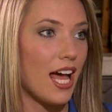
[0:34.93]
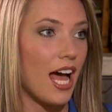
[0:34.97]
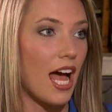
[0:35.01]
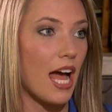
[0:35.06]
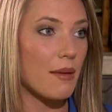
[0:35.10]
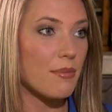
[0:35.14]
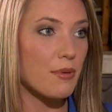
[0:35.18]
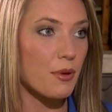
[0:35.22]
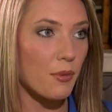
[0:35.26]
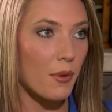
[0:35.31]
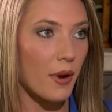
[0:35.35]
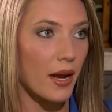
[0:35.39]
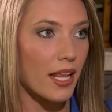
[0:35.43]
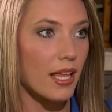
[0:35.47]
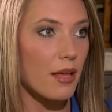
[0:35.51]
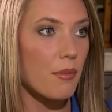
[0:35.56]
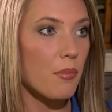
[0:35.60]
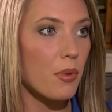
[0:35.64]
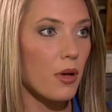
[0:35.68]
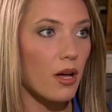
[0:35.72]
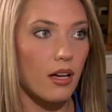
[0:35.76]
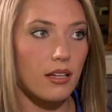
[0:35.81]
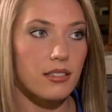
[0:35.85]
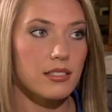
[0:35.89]
I'd be writing a
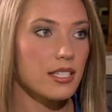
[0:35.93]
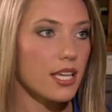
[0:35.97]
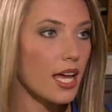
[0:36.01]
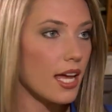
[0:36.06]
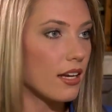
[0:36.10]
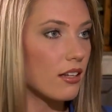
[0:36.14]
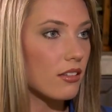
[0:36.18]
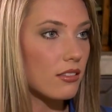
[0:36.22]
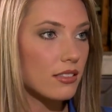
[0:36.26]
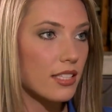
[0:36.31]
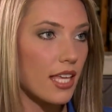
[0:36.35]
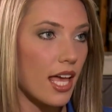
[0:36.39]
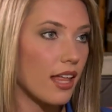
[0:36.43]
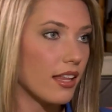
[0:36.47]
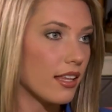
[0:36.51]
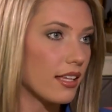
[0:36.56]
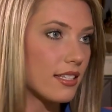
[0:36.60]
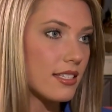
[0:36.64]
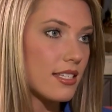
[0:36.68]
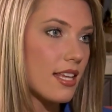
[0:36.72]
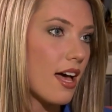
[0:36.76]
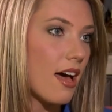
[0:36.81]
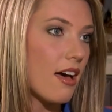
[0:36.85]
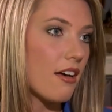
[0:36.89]
book titled Kelly
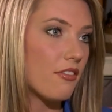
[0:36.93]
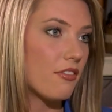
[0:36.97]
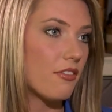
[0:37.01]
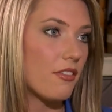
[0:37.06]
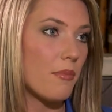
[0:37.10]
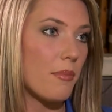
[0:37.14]
Tough